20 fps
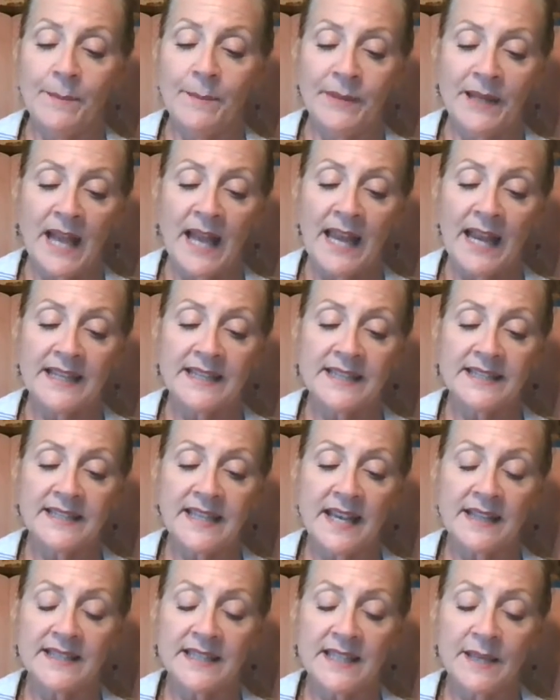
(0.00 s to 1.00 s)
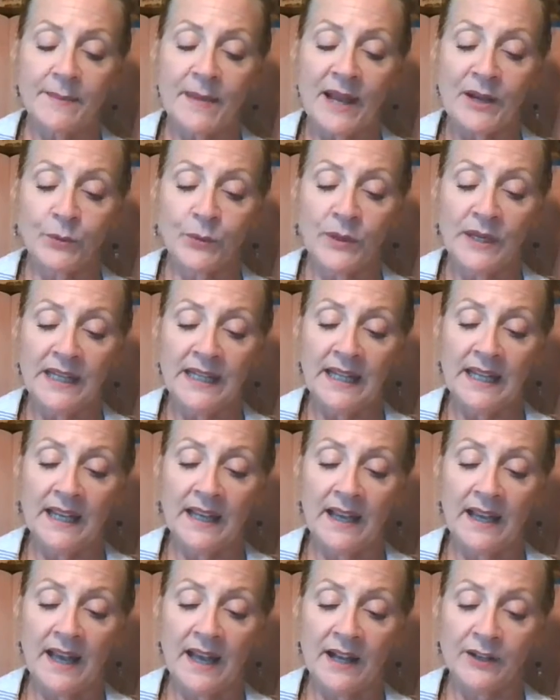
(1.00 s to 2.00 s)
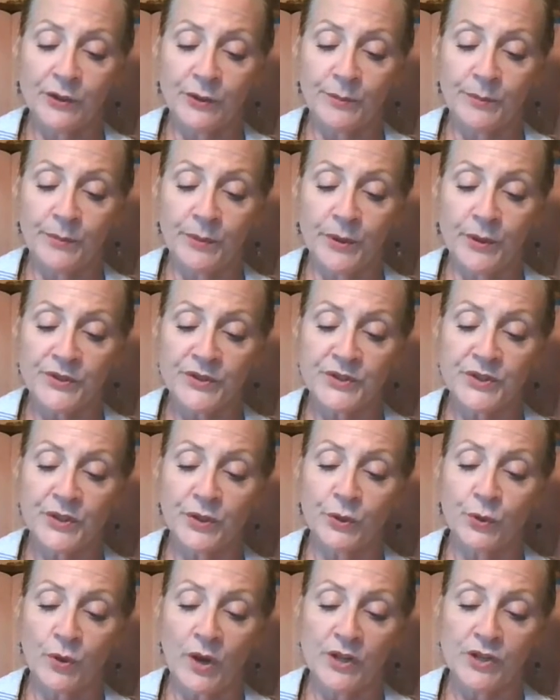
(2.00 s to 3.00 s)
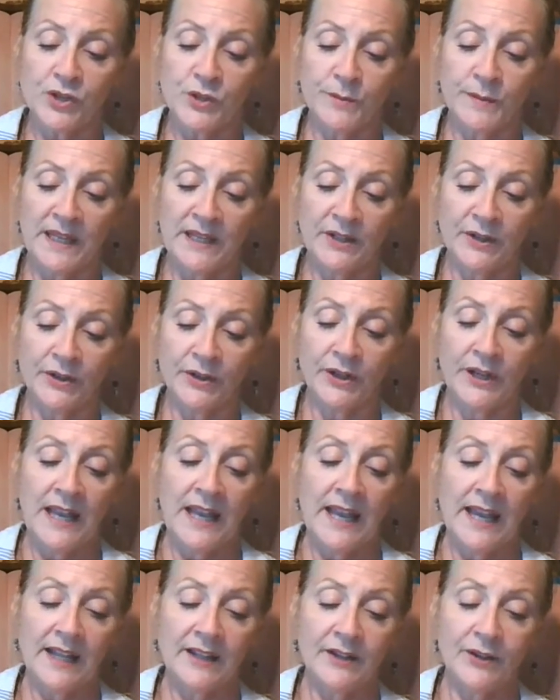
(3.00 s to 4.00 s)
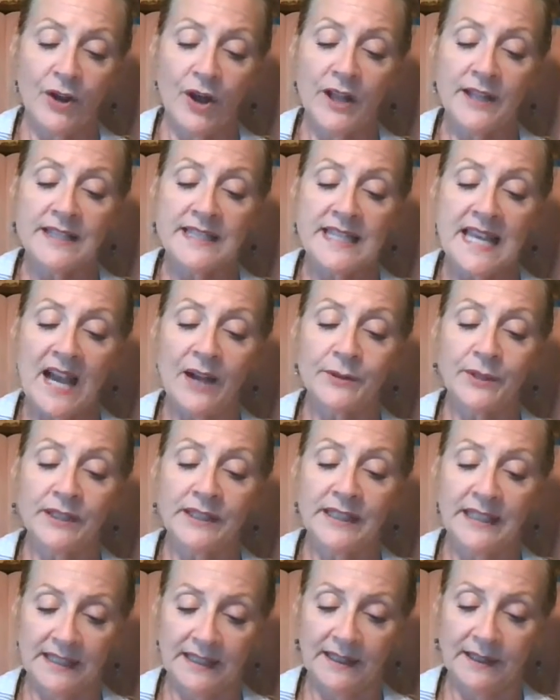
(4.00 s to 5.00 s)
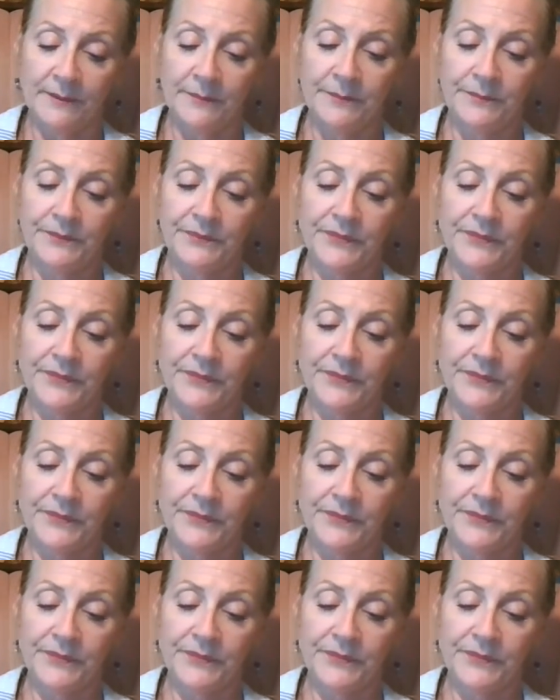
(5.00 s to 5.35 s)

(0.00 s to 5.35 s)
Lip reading: but I had a sense that my reading on her personal grudge-meter had gone down a little.